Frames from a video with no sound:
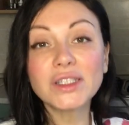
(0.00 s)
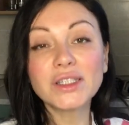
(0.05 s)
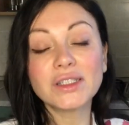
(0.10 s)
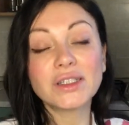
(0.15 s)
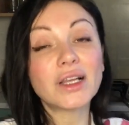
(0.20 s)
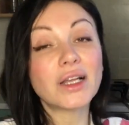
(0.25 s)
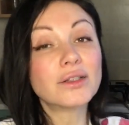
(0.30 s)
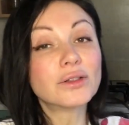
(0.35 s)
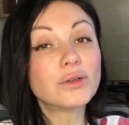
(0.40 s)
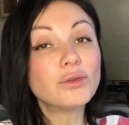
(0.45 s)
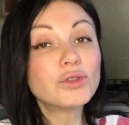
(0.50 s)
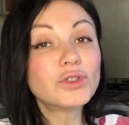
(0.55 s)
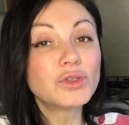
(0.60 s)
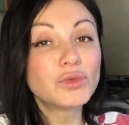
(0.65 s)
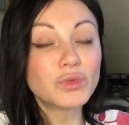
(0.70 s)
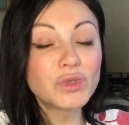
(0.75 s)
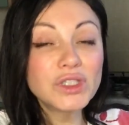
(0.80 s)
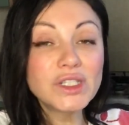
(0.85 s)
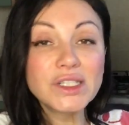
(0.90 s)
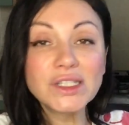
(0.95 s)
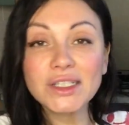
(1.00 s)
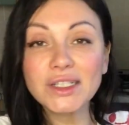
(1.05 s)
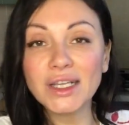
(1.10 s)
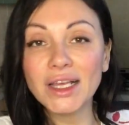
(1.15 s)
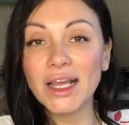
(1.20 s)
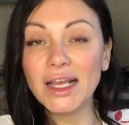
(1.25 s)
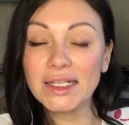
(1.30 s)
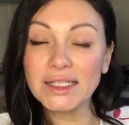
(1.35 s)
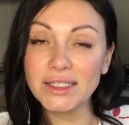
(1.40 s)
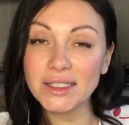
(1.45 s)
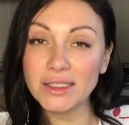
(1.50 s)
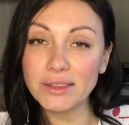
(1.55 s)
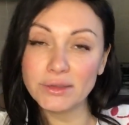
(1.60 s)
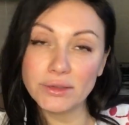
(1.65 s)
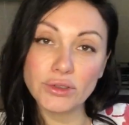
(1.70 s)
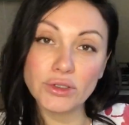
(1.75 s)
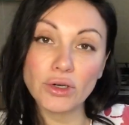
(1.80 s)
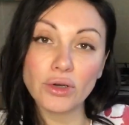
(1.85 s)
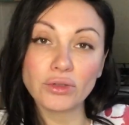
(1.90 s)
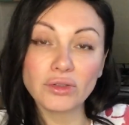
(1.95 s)
In conclusion, we didn't have this
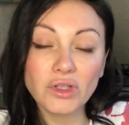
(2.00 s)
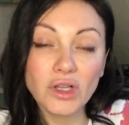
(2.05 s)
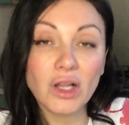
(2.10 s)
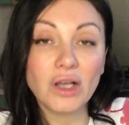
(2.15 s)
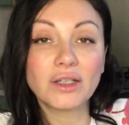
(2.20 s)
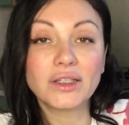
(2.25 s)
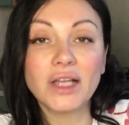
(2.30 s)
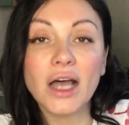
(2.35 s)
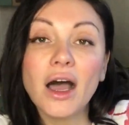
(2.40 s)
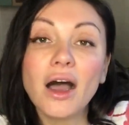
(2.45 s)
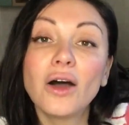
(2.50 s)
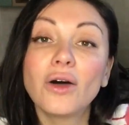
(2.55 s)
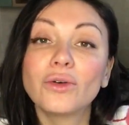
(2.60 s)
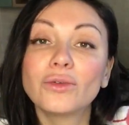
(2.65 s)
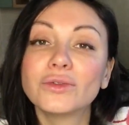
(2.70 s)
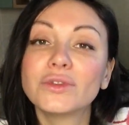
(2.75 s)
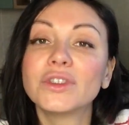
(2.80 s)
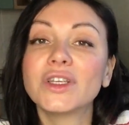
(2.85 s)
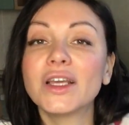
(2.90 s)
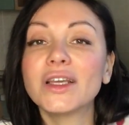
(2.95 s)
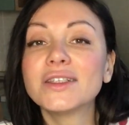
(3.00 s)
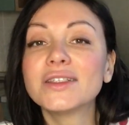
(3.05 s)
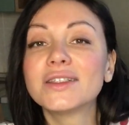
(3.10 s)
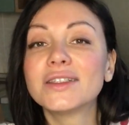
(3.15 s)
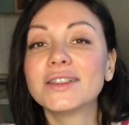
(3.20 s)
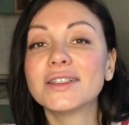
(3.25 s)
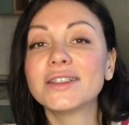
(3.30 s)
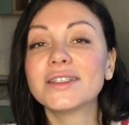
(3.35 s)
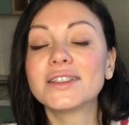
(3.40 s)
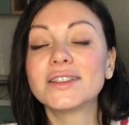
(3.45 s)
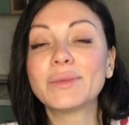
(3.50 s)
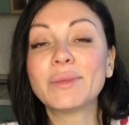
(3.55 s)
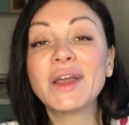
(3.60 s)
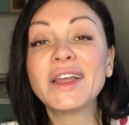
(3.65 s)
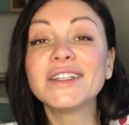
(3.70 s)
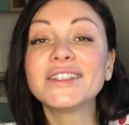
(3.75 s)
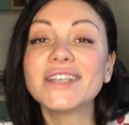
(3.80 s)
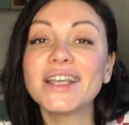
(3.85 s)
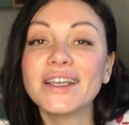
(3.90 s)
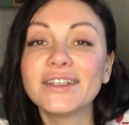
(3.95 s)
strong lockdown, yes, this
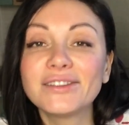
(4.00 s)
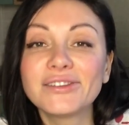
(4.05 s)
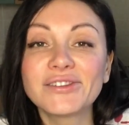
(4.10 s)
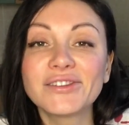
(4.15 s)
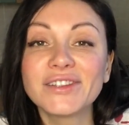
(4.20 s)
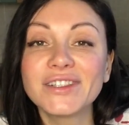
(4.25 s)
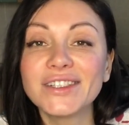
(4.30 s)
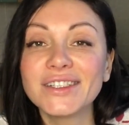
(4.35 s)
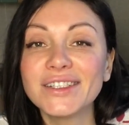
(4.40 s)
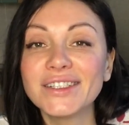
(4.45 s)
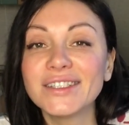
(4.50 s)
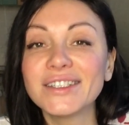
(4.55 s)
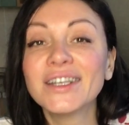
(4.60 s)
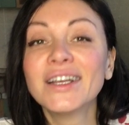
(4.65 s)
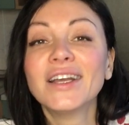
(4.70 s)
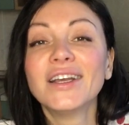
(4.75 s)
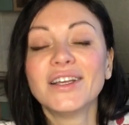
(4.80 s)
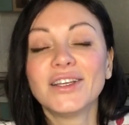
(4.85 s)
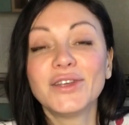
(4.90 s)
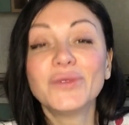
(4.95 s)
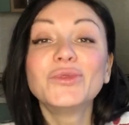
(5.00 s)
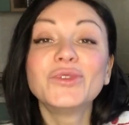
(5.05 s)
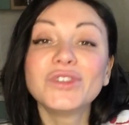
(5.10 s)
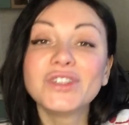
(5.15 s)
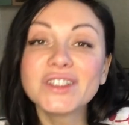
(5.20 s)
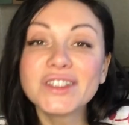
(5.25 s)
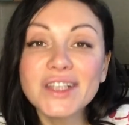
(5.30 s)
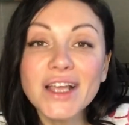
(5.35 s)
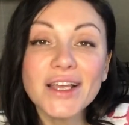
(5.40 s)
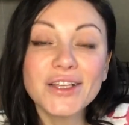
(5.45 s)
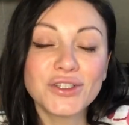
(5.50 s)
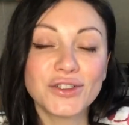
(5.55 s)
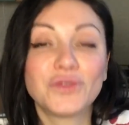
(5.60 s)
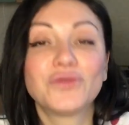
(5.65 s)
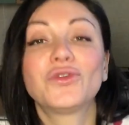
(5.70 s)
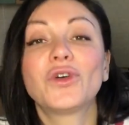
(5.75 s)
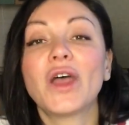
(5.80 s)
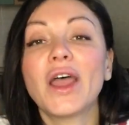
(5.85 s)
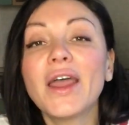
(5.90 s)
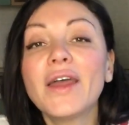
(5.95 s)
mandatory immunization
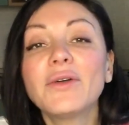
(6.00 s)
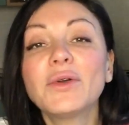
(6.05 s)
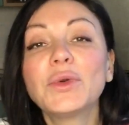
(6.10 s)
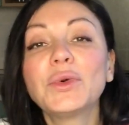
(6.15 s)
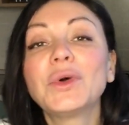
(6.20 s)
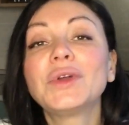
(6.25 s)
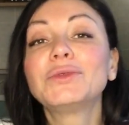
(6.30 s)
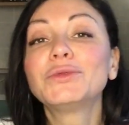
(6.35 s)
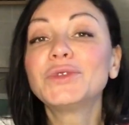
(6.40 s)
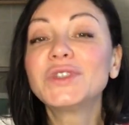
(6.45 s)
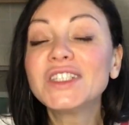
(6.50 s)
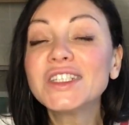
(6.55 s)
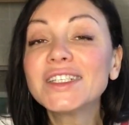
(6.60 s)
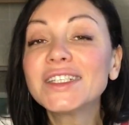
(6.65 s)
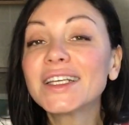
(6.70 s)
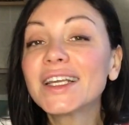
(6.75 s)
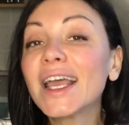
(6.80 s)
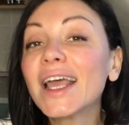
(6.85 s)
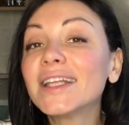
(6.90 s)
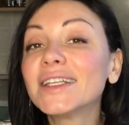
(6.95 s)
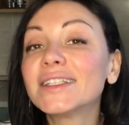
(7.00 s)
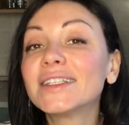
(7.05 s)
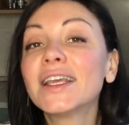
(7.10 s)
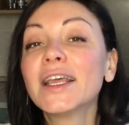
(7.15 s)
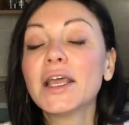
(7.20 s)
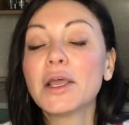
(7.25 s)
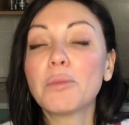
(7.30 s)
for everyone. We didn't have it.